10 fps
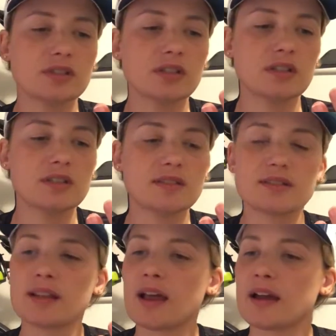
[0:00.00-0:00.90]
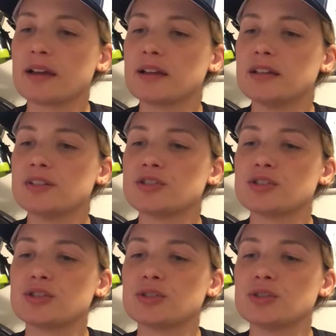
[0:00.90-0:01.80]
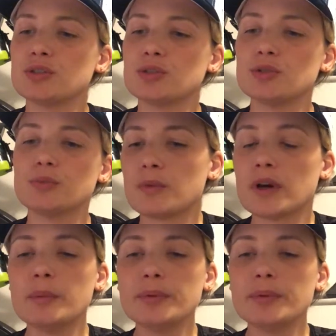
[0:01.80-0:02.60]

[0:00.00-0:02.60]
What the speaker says: is likely to rub.